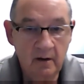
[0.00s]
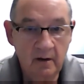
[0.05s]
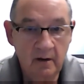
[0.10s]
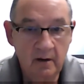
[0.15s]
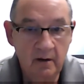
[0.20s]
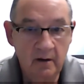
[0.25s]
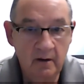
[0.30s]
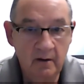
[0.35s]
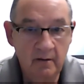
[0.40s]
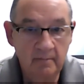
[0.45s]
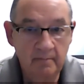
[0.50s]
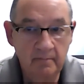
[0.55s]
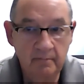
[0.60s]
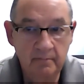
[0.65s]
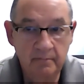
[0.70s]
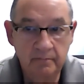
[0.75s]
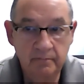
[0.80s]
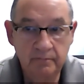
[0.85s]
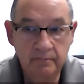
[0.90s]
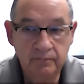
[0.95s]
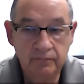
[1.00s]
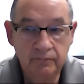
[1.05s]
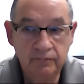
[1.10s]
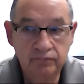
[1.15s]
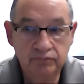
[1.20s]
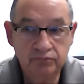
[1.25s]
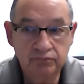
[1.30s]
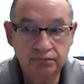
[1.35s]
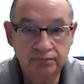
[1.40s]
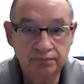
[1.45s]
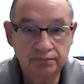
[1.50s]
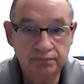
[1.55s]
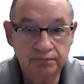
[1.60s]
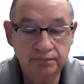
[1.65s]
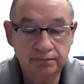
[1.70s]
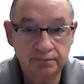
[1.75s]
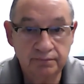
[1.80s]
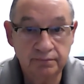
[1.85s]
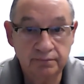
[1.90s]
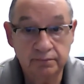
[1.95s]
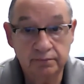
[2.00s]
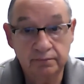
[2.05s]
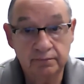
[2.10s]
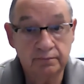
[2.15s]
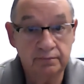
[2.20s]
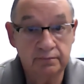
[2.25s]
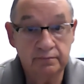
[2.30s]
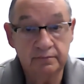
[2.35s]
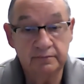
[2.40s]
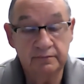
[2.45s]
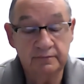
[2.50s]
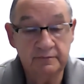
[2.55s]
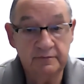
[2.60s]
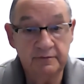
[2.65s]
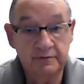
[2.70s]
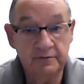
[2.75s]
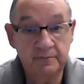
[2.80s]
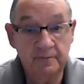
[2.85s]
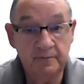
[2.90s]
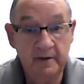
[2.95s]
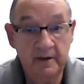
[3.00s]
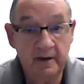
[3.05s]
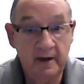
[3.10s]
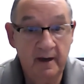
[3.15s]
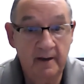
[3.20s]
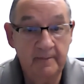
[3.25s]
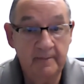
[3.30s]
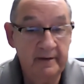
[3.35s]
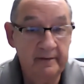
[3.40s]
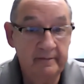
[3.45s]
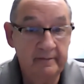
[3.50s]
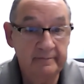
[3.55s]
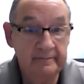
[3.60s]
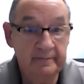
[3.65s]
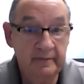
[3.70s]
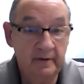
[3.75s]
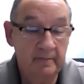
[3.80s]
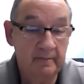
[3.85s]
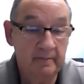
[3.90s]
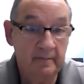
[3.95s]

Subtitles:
Um, I mean,